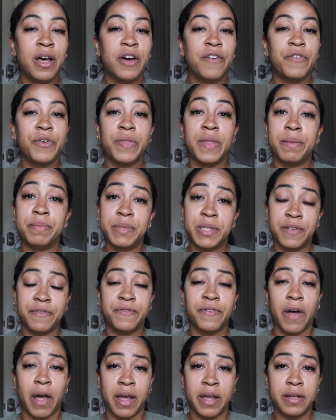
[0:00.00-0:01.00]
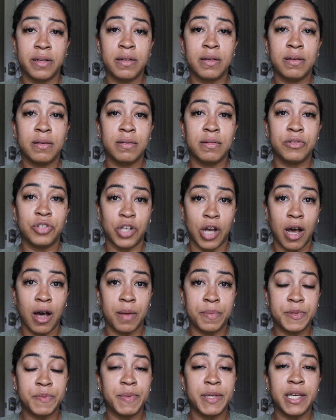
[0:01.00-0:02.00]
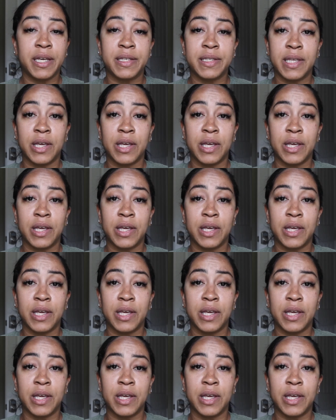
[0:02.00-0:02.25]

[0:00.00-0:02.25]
for them to find jobs because